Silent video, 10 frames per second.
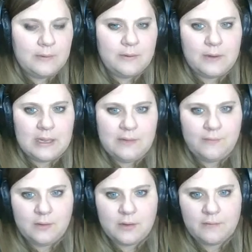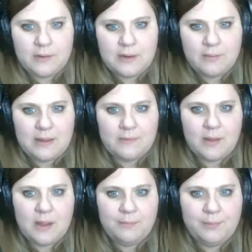Okay, if you look over here, we have
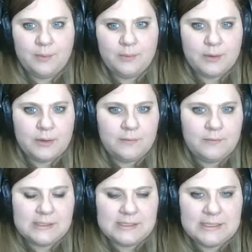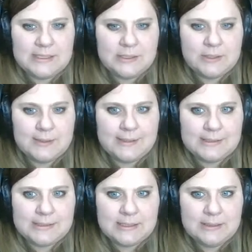a blue curve is
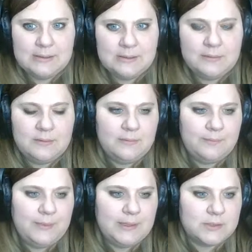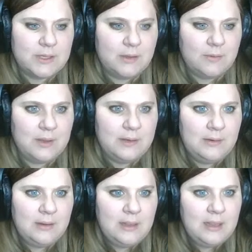increasing. B is greater than 1.
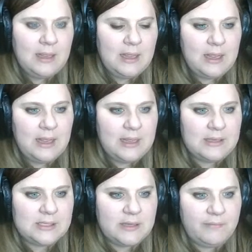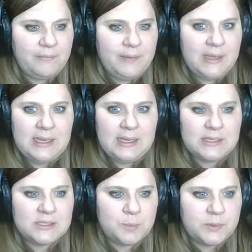And if b
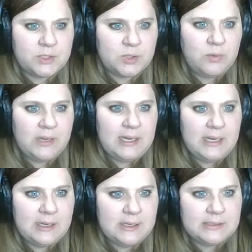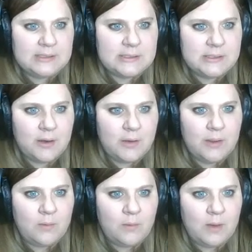is between 0
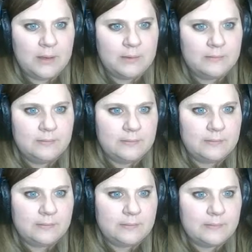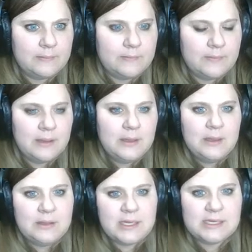and 1,
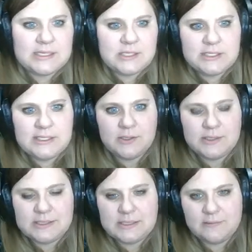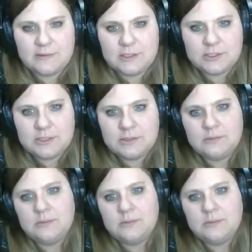then it's a decreasing function.